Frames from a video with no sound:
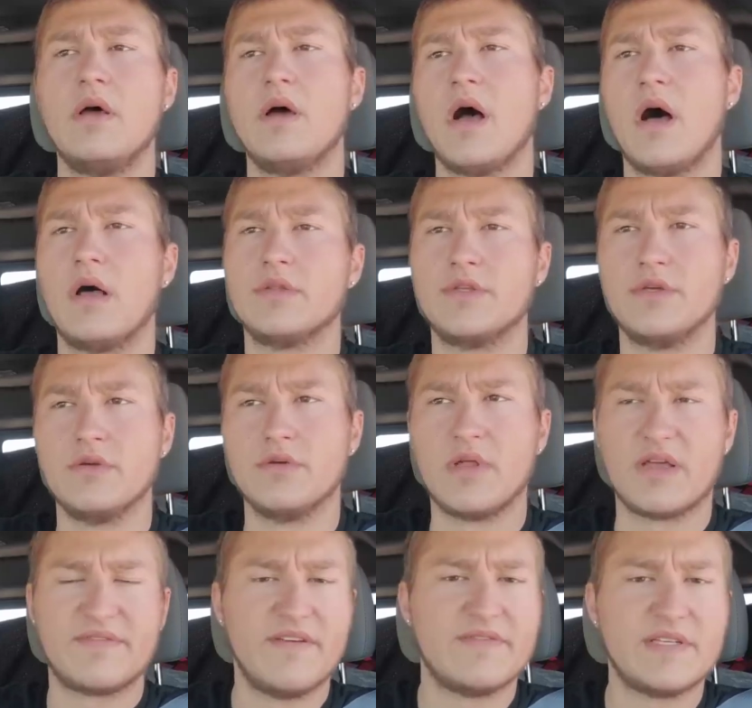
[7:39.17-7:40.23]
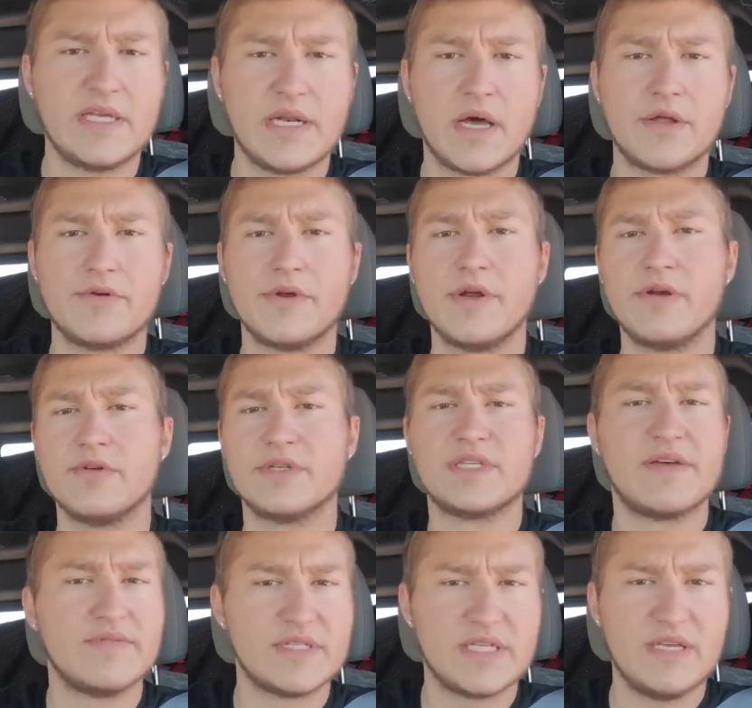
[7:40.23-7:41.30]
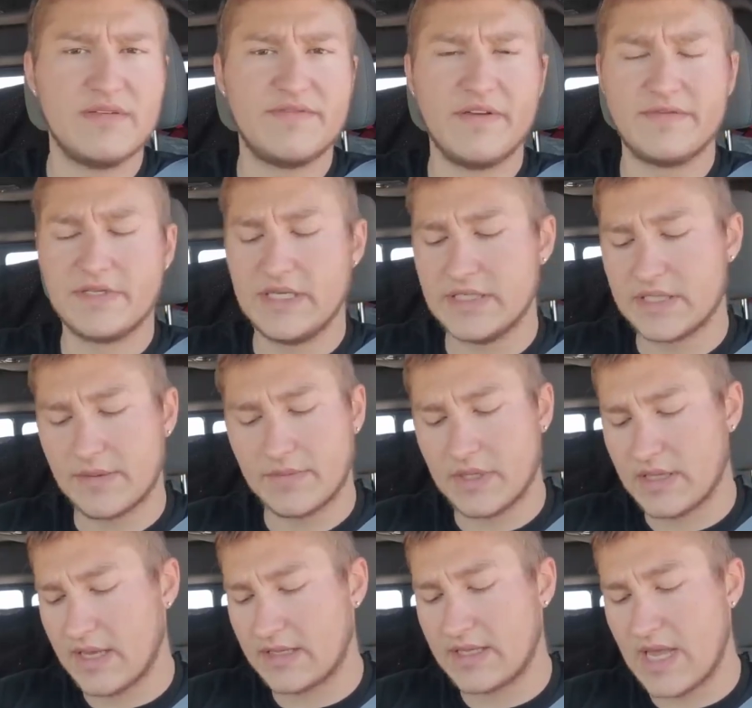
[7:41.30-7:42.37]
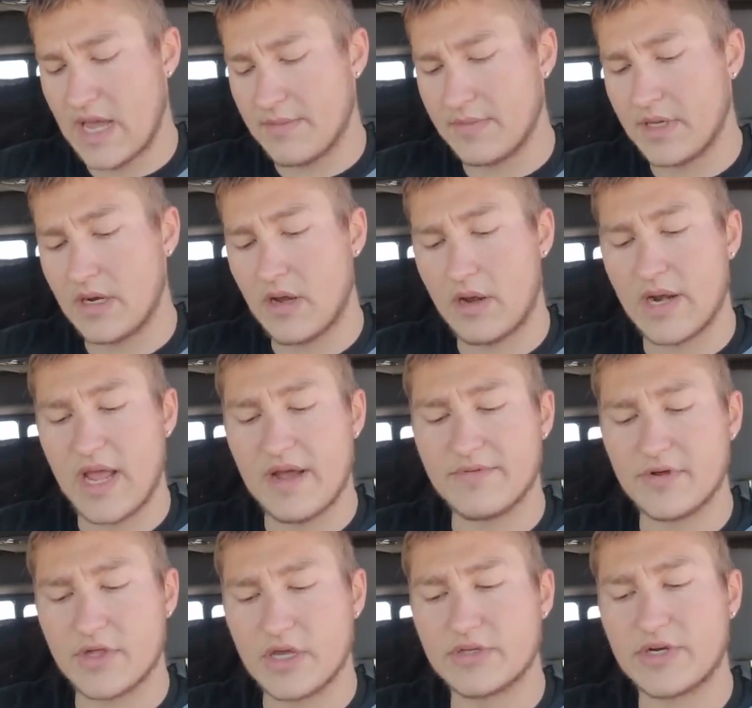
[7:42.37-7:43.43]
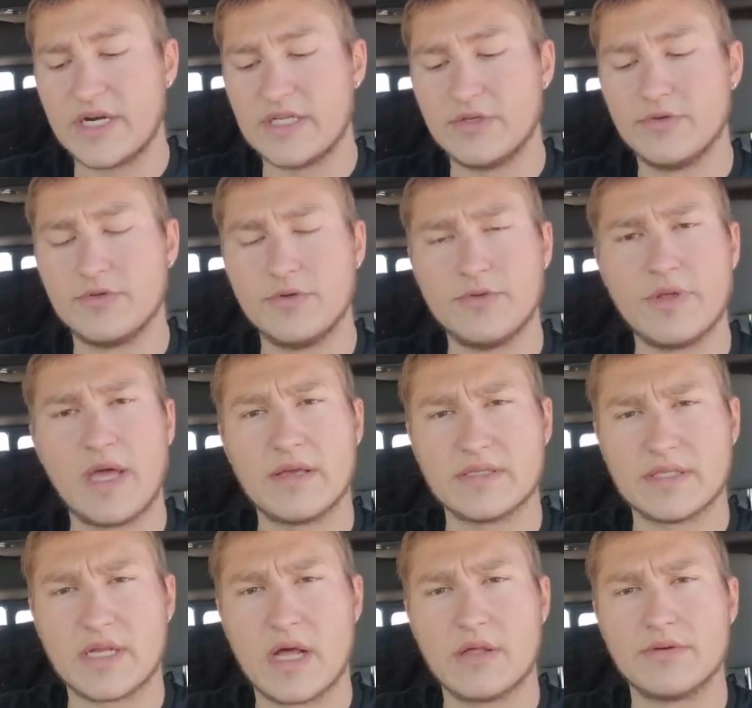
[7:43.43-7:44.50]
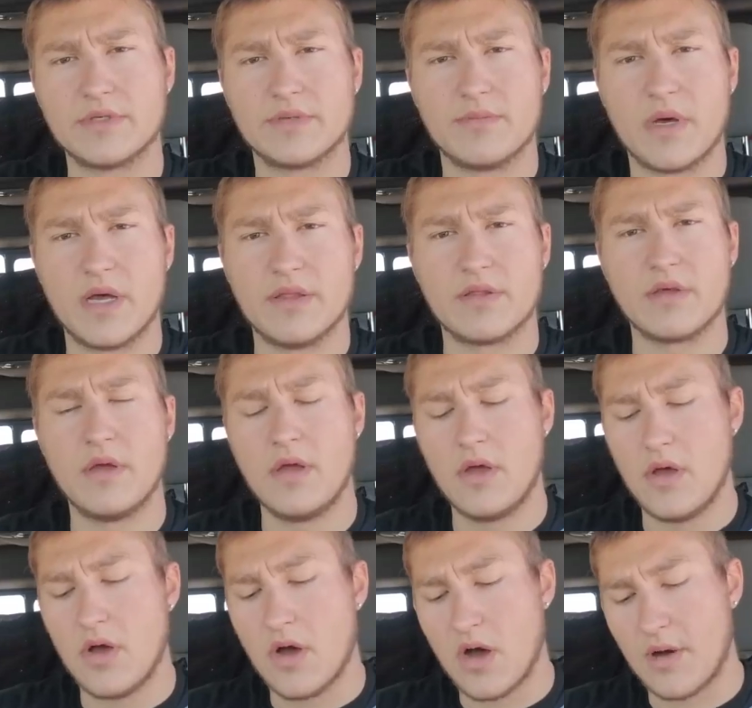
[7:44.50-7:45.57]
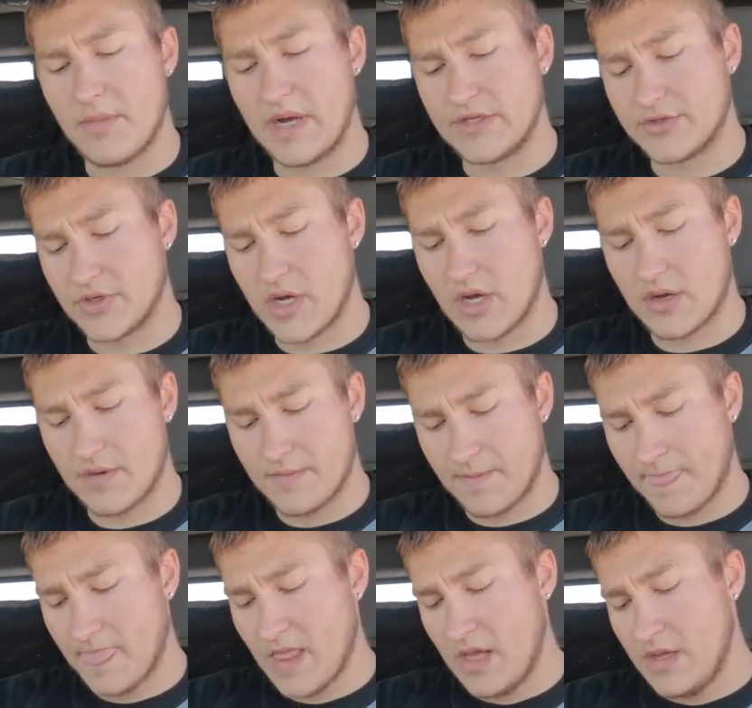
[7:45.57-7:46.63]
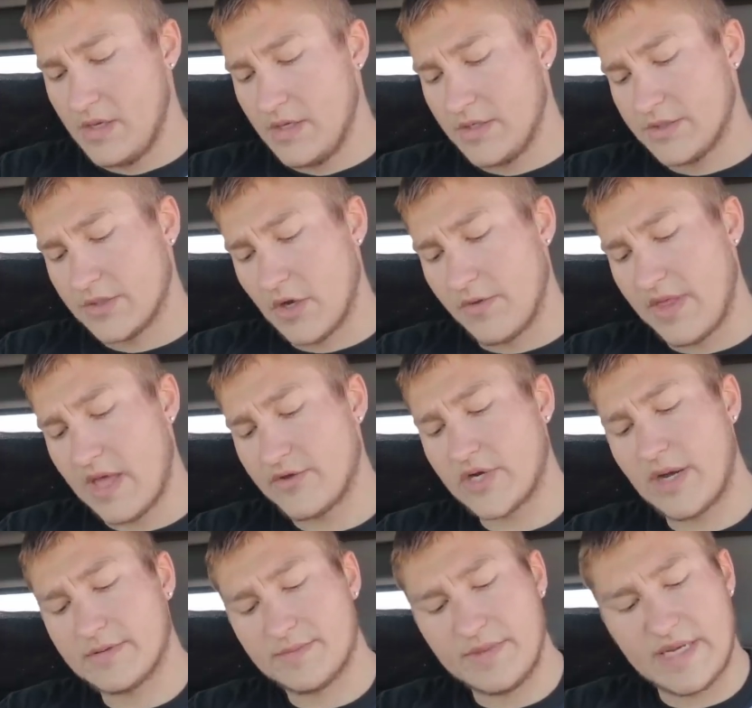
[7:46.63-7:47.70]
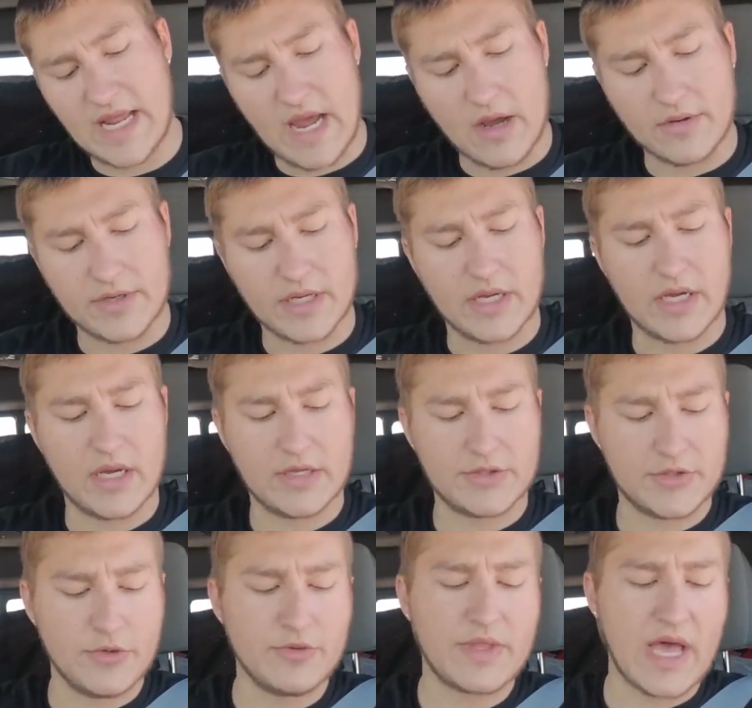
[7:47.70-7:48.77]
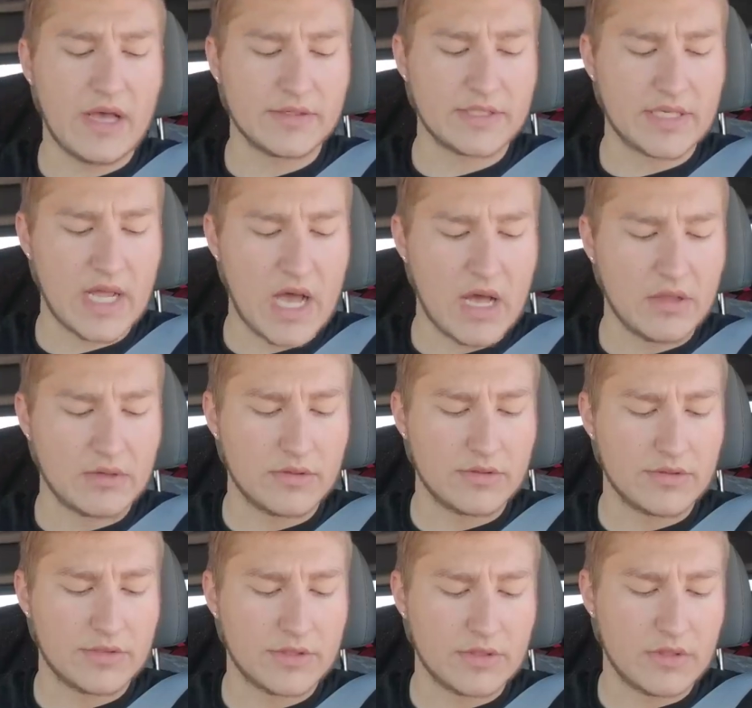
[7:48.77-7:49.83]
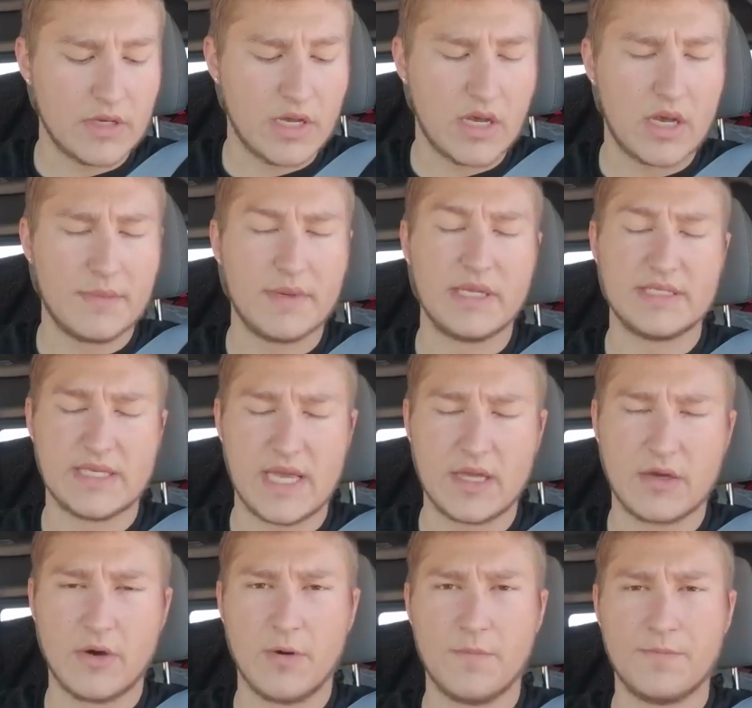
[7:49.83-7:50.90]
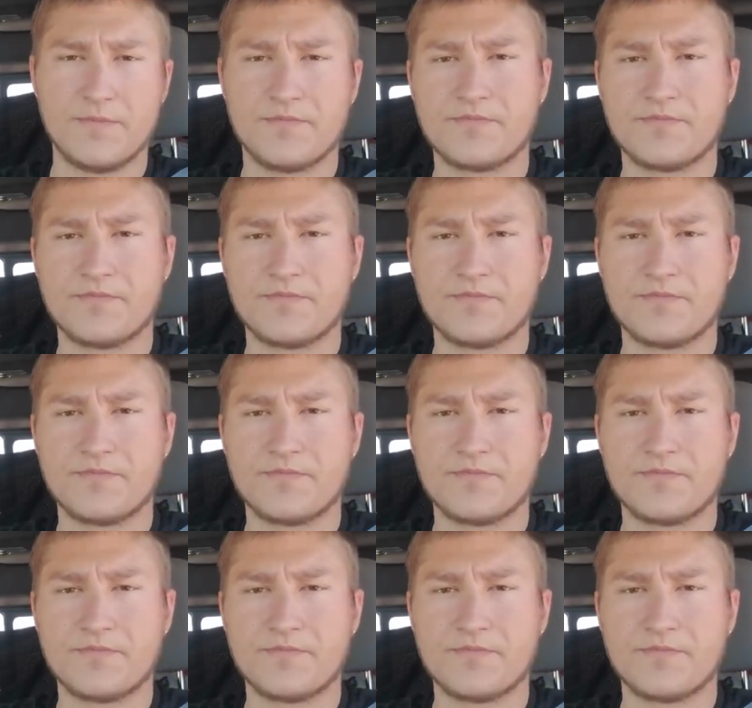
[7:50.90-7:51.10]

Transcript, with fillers: I'll do like 1500 or 1750 something like that. But on average, I try to do $2,000 a month on my truck. So that drops me down to $2,000 um, in take home.